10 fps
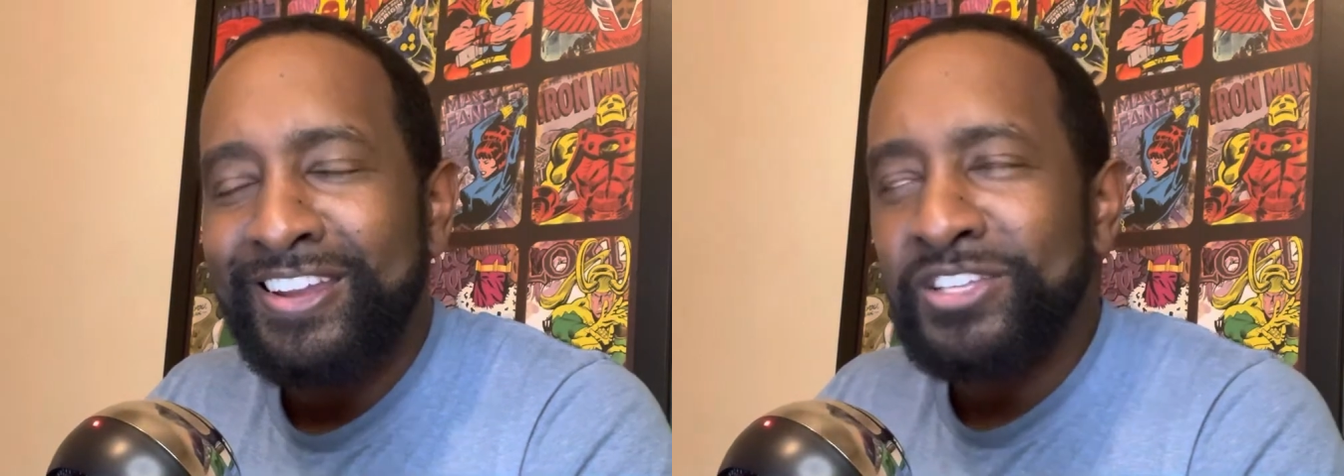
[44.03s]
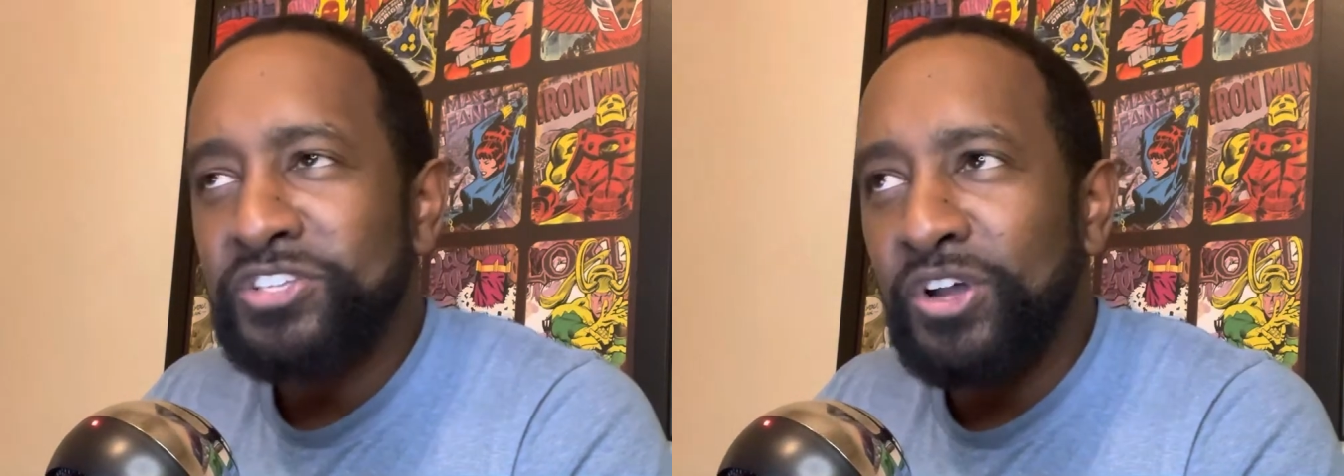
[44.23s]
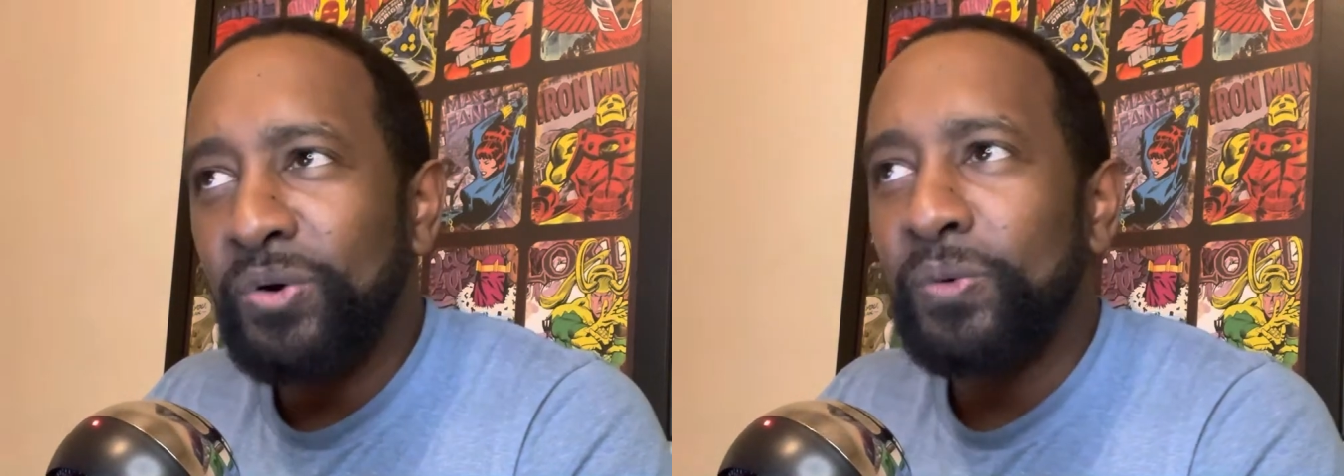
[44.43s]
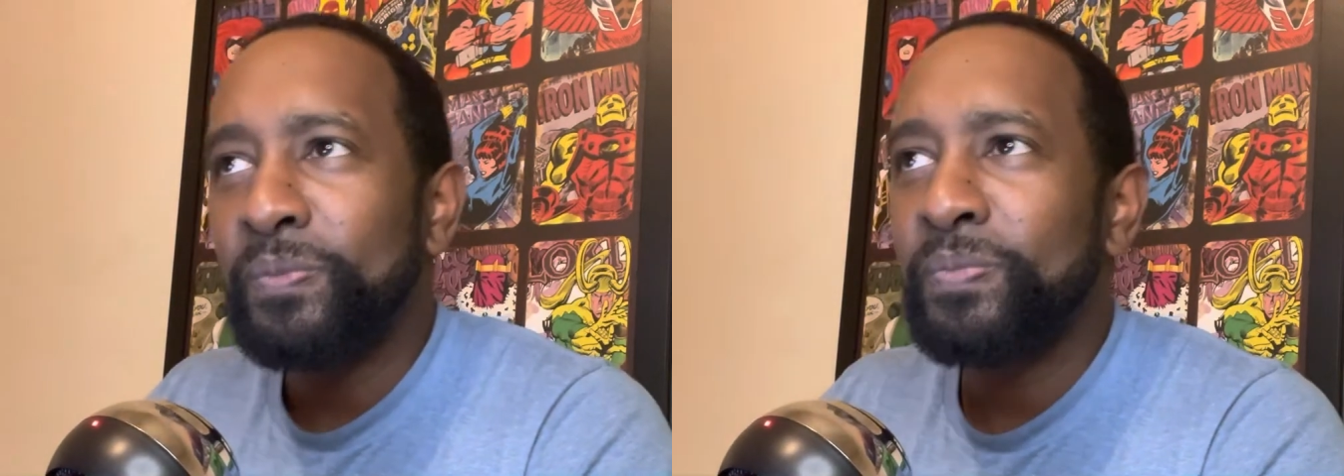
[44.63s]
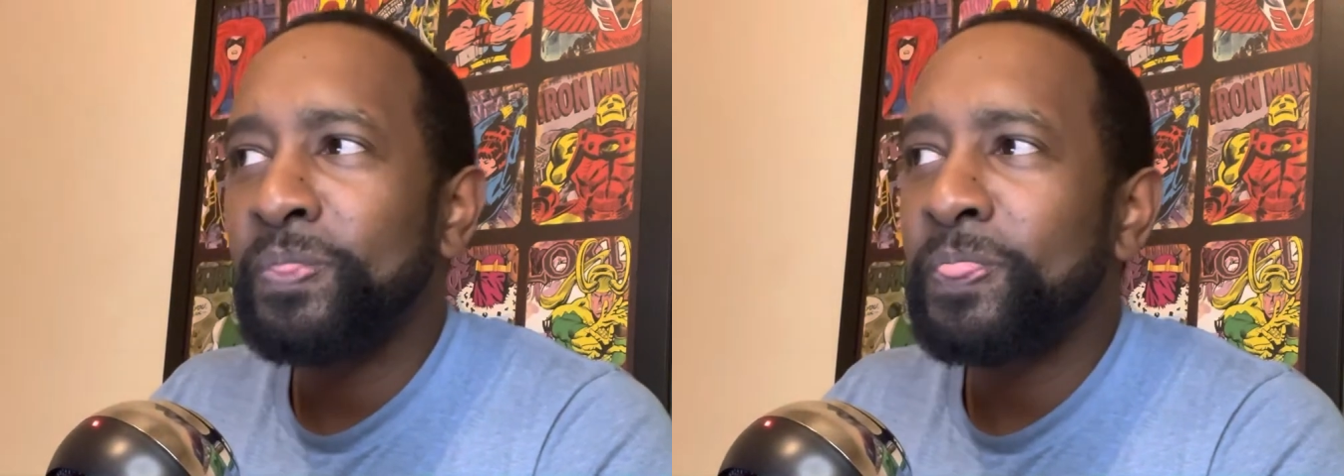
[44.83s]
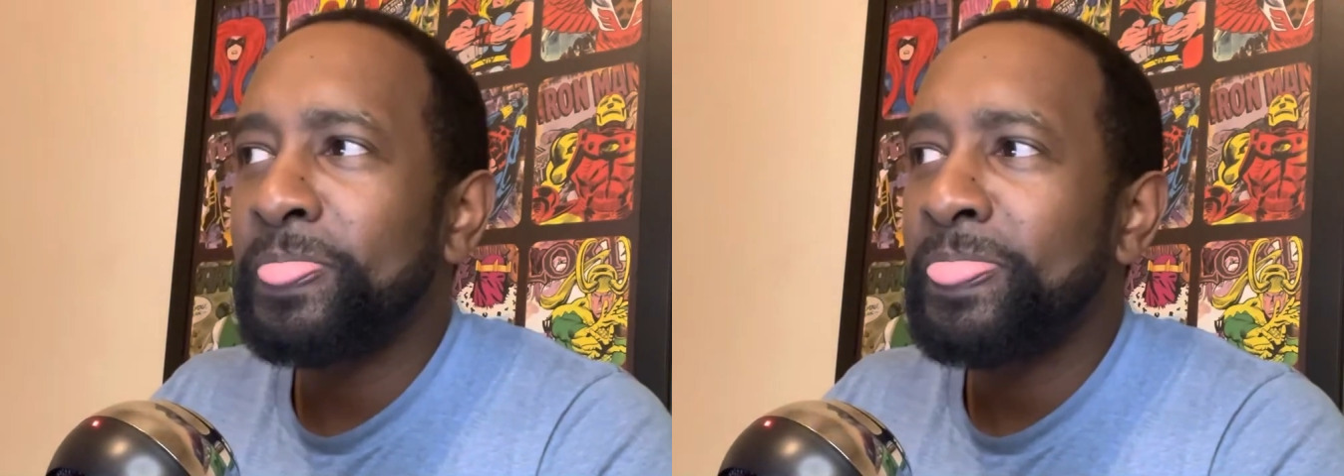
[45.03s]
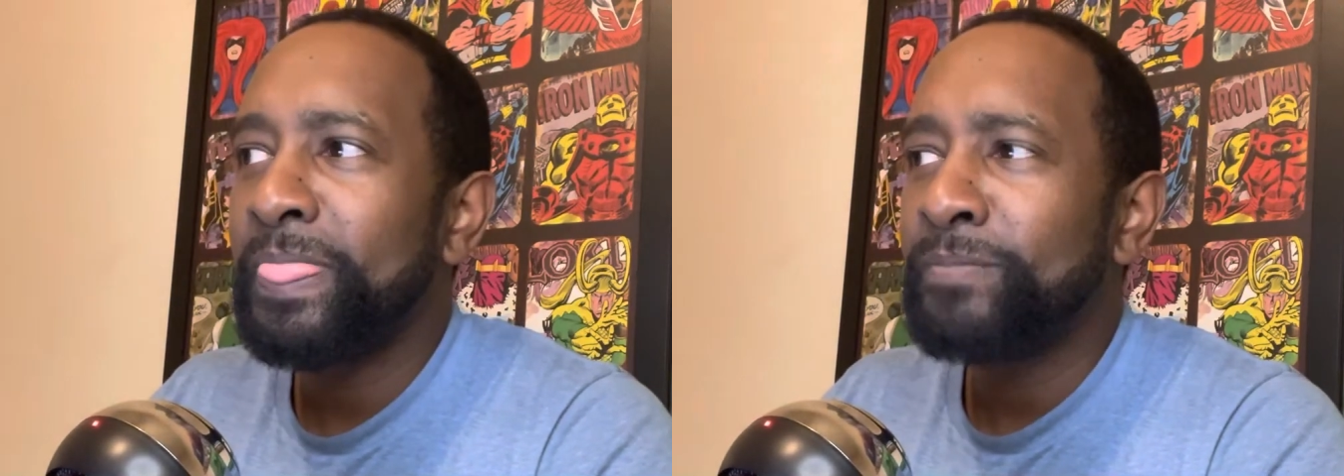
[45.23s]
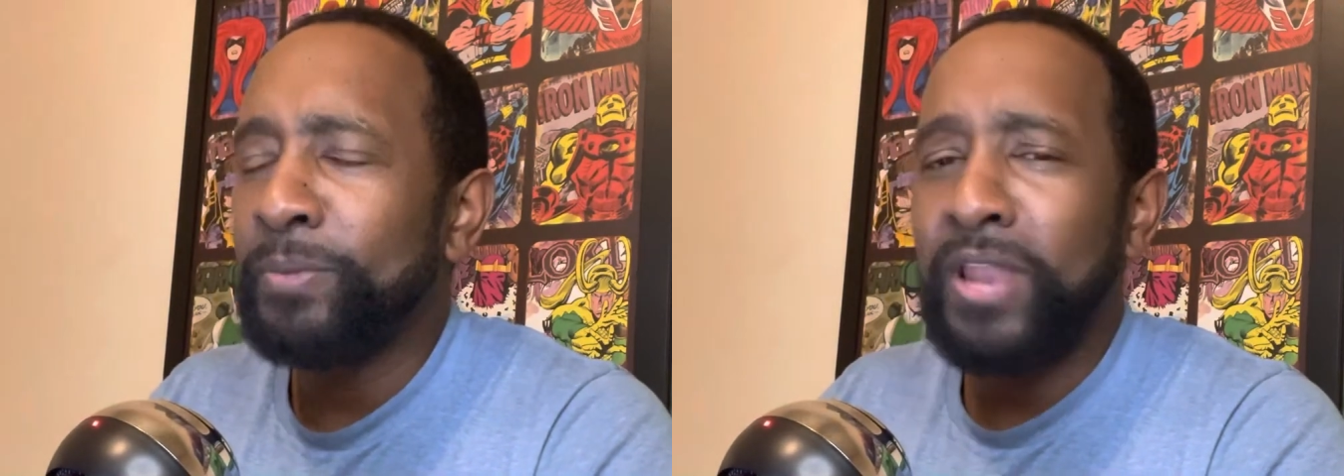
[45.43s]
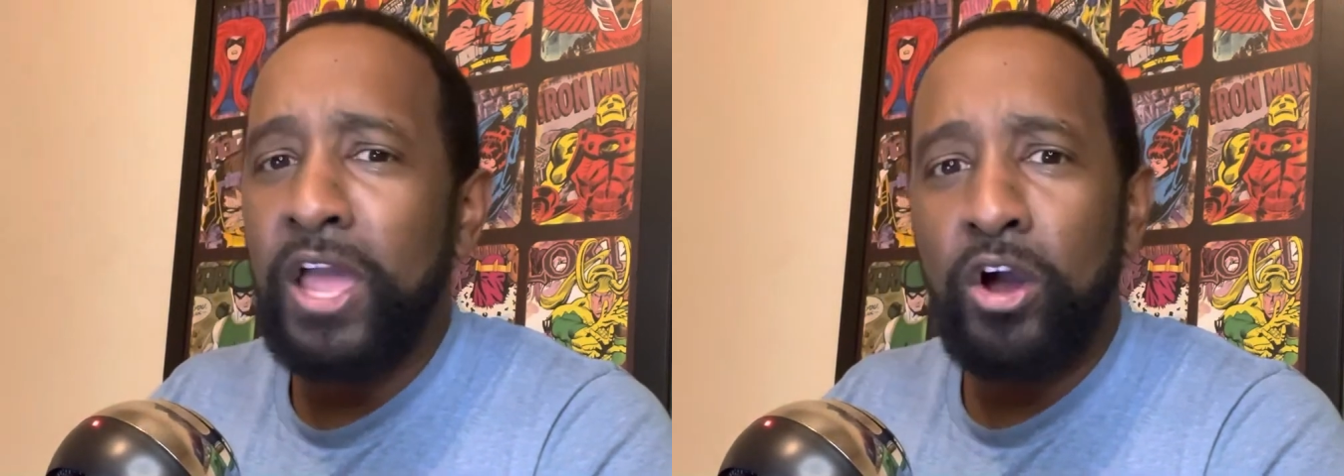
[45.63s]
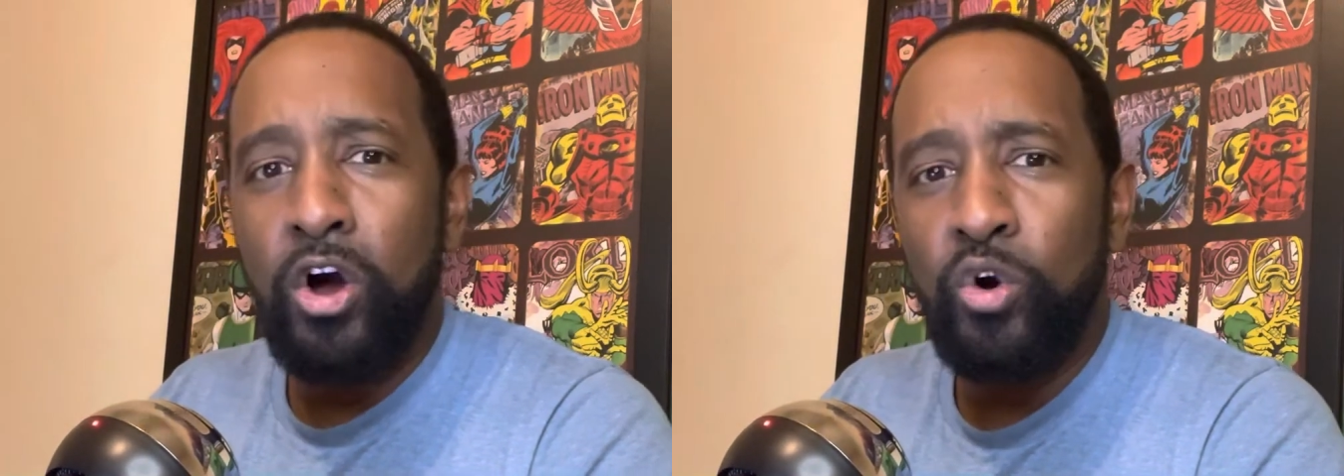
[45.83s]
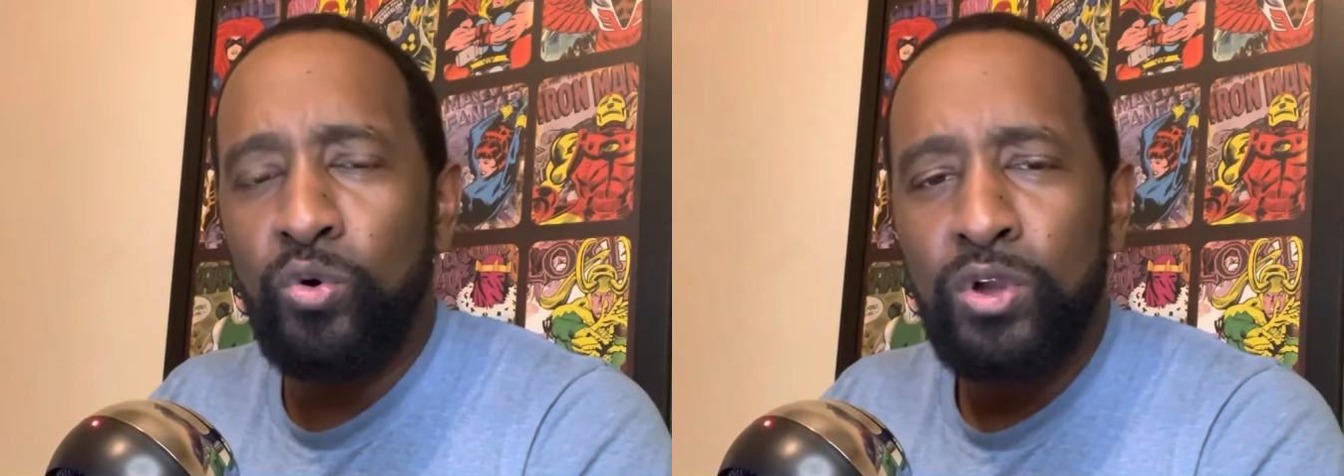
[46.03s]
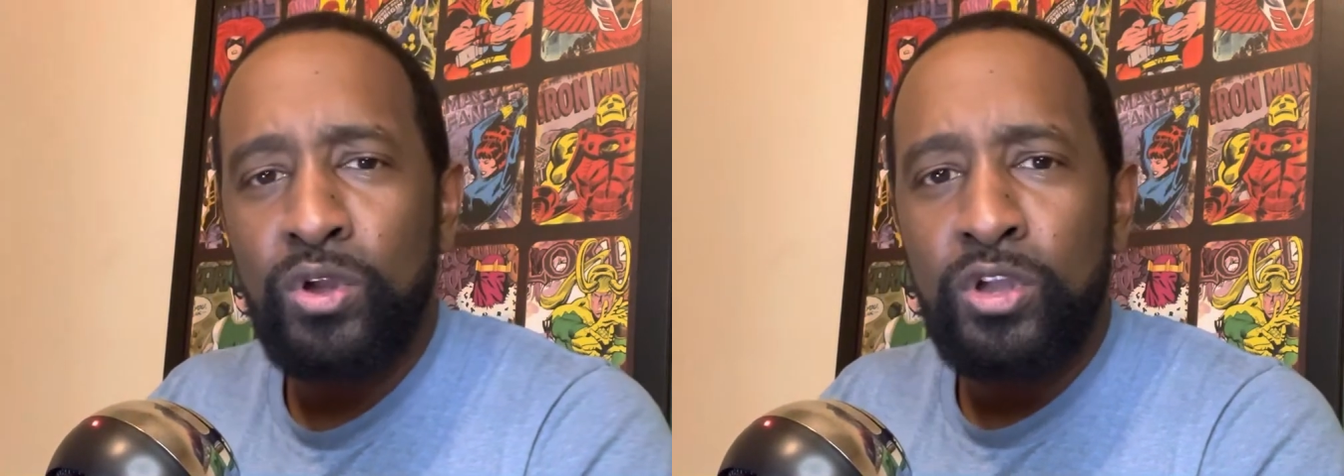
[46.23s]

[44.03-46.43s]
So they'll be like, oh,